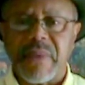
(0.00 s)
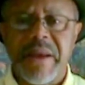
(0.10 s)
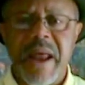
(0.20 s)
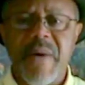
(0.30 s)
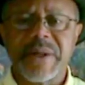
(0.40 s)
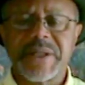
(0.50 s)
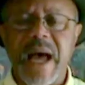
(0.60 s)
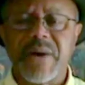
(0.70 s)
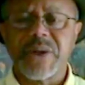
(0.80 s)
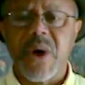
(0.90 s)
Now it
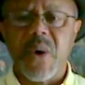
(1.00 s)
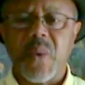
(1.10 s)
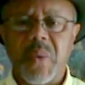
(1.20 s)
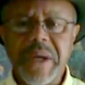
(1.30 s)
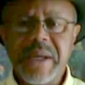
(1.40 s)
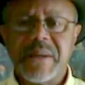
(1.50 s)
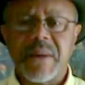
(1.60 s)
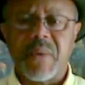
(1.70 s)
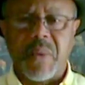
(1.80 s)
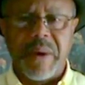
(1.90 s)
sounds
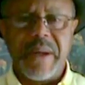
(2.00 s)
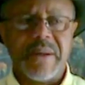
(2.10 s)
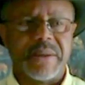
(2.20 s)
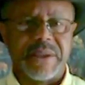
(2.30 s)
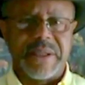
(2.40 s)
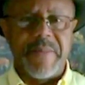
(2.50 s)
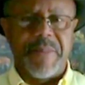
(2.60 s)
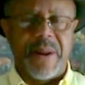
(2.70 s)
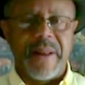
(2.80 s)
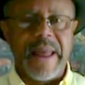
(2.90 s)
real
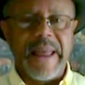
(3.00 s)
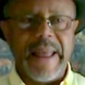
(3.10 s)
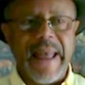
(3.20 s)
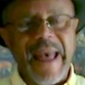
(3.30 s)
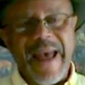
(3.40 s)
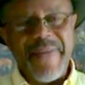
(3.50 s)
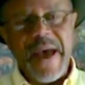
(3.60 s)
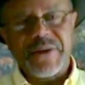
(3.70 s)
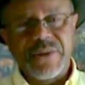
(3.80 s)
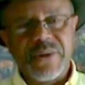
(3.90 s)
simple. And
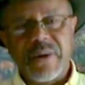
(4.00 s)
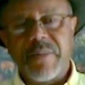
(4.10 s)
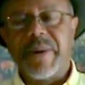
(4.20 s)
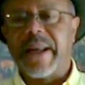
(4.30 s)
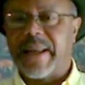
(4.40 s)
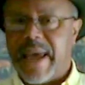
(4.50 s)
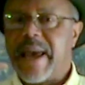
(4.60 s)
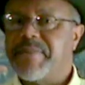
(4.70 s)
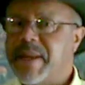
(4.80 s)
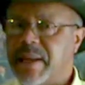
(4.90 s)
that's good, but it
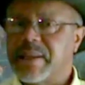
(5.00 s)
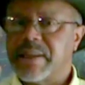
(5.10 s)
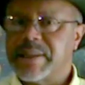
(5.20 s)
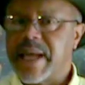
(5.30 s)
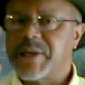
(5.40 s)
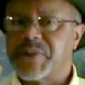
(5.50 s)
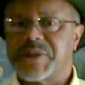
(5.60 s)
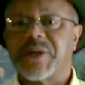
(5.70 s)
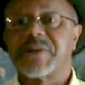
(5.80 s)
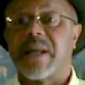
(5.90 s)
can be a little dangerous.
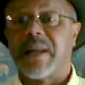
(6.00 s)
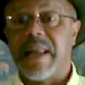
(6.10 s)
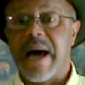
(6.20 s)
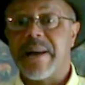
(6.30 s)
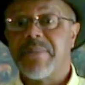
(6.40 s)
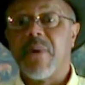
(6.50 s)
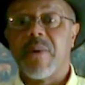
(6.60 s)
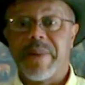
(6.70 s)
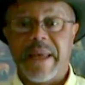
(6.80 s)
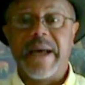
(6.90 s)
There's a lot more
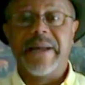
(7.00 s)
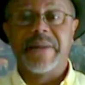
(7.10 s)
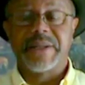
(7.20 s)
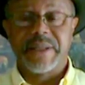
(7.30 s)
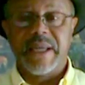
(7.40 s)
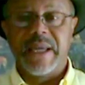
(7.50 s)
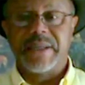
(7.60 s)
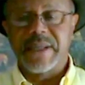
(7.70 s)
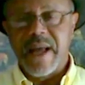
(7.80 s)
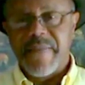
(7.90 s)
behind the
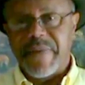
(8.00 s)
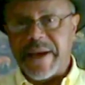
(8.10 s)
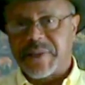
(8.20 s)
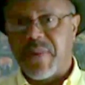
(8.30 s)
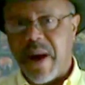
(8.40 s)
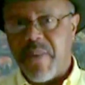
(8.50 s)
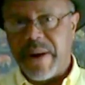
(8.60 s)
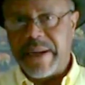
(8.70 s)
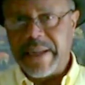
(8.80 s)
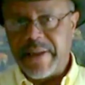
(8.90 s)
scenes. That's why I
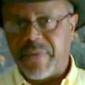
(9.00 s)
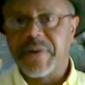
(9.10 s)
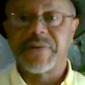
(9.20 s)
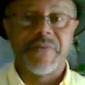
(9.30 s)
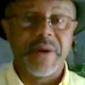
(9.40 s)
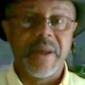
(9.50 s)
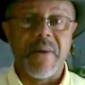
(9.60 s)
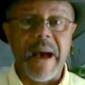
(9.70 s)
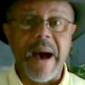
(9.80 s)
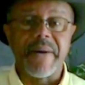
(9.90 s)
wanted to get this video
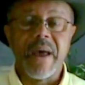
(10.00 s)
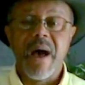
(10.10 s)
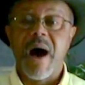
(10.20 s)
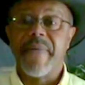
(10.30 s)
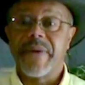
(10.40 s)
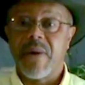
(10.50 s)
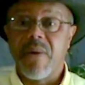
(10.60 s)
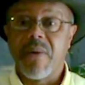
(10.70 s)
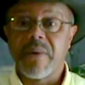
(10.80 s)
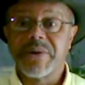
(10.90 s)
out on the
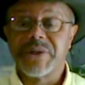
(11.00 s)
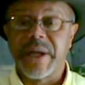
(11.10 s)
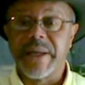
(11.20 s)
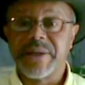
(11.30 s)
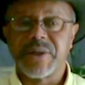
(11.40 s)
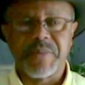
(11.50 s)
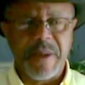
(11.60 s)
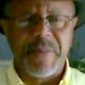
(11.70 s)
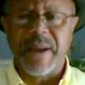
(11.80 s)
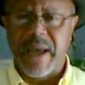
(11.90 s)
origin so
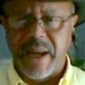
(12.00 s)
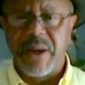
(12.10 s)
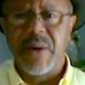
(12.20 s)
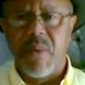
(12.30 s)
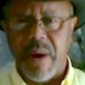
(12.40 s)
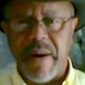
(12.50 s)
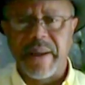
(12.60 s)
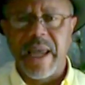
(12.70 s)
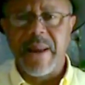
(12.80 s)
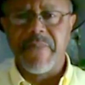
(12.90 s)
people kind of knew where it
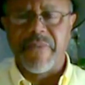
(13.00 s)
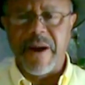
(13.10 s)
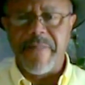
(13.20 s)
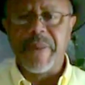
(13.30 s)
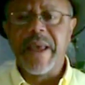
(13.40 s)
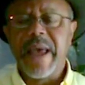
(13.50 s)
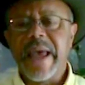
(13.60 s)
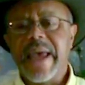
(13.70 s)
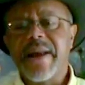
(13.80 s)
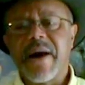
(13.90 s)
came from.
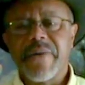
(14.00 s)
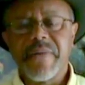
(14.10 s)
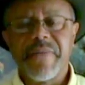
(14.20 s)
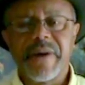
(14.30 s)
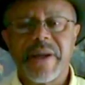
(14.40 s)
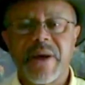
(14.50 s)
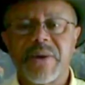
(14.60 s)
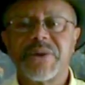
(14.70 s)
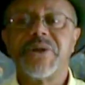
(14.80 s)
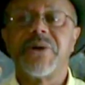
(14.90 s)
In other
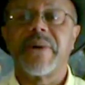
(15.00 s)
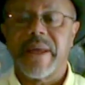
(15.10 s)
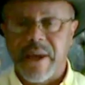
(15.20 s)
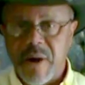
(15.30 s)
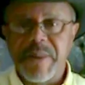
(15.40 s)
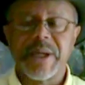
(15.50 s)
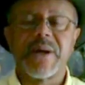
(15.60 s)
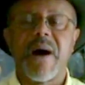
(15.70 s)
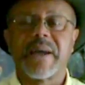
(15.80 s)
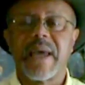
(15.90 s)
videos, you'll hear me
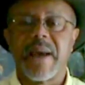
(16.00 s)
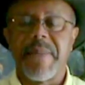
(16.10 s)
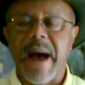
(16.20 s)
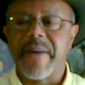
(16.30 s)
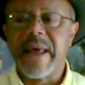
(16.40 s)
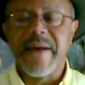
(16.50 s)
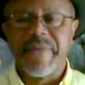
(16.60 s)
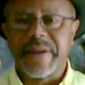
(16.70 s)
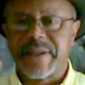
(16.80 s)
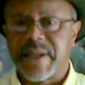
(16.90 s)
talking about
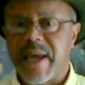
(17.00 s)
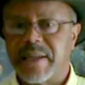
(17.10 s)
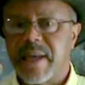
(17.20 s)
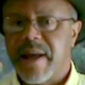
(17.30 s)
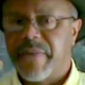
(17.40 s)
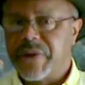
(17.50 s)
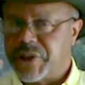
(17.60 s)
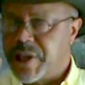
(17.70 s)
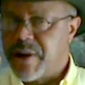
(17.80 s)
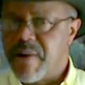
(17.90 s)
the saint, the
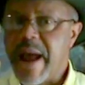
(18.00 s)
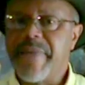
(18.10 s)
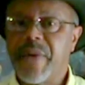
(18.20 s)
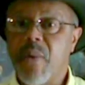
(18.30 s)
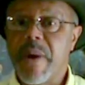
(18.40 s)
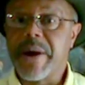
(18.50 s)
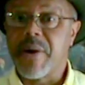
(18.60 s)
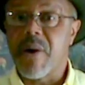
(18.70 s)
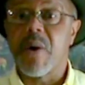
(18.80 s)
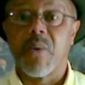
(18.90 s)
sinner, and the
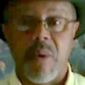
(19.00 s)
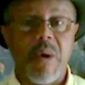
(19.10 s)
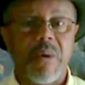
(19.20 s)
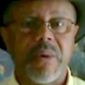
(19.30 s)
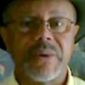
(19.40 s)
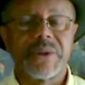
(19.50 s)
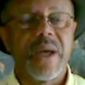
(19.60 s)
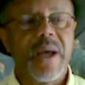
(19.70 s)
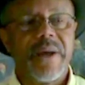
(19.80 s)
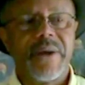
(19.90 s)
winner roles.
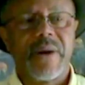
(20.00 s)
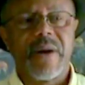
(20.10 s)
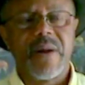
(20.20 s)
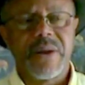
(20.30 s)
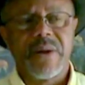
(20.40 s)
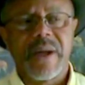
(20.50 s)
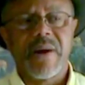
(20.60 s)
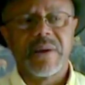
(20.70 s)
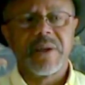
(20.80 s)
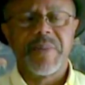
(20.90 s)
You'll
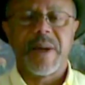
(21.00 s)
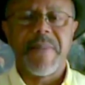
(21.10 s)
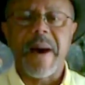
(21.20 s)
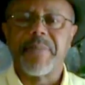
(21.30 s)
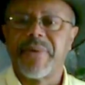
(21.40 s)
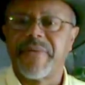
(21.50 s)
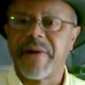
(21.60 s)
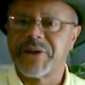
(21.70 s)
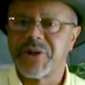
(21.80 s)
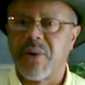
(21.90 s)
hear a little bit about
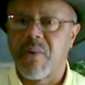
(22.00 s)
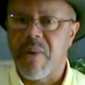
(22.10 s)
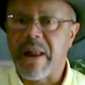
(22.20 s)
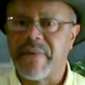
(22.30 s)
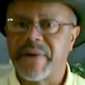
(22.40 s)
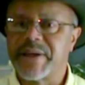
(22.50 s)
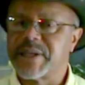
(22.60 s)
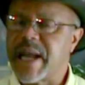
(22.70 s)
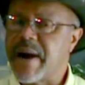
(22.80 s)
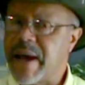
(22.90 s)
professional relevance
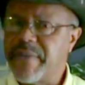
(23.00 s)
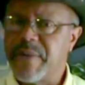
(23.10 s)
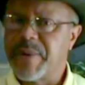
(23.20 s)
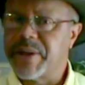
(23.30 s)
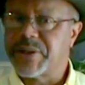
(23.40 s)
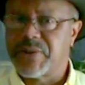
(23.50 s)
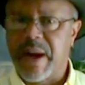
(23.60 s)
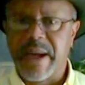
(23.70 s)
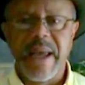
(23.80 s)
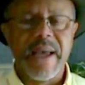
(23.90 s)
and how everybody's
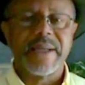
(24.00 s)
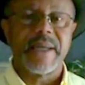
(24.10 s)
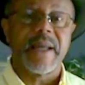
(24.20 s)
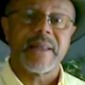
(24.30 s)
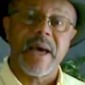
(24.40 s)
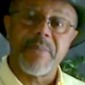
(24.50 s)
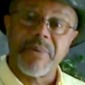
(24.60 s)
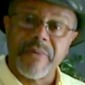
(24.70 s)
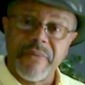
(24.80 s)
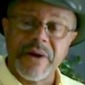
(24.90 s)
trying to get that
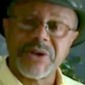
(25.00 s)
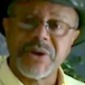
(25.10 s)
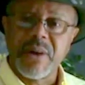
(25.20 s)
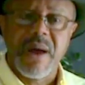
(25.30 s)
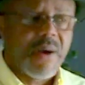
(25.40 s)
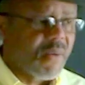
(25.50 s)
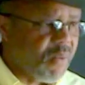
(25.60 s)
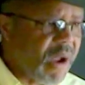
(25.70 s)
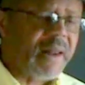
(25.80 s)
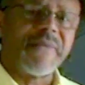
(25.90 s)
professional
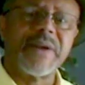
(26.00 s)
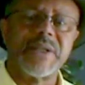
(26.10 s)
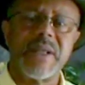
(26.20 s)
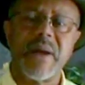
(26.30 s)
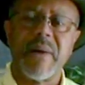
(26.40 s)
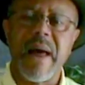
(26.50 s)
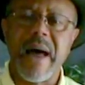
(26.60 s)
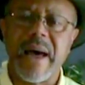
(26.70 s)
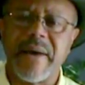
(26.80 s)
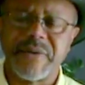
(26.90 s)
relevance in their
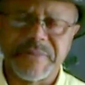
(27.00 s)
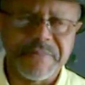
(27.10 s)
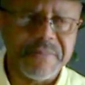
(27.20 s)
lives.